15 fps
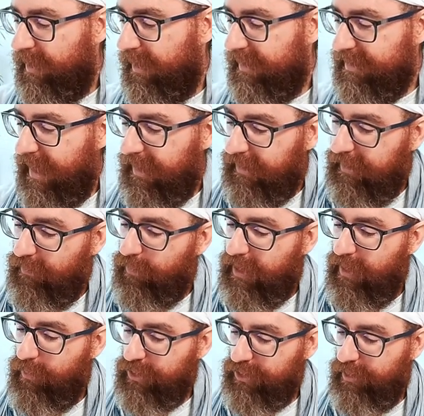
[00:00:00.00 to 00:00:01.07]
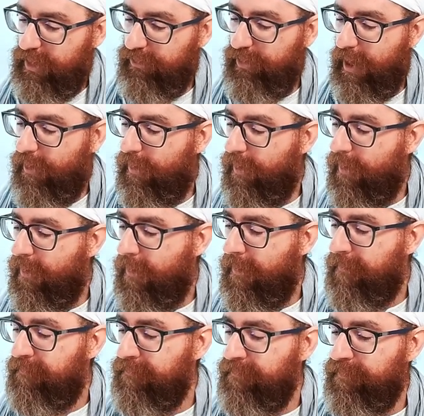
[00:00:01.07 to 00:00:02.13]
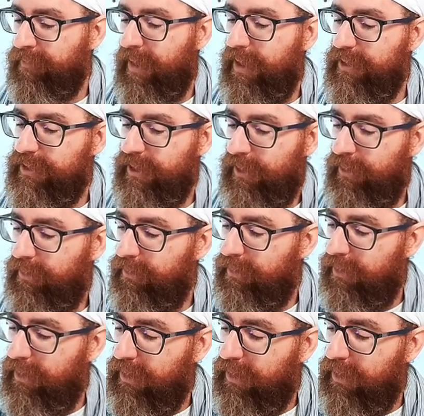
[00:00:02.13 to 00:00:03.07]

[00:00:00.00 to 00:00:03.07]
exactly what I was going to draw. So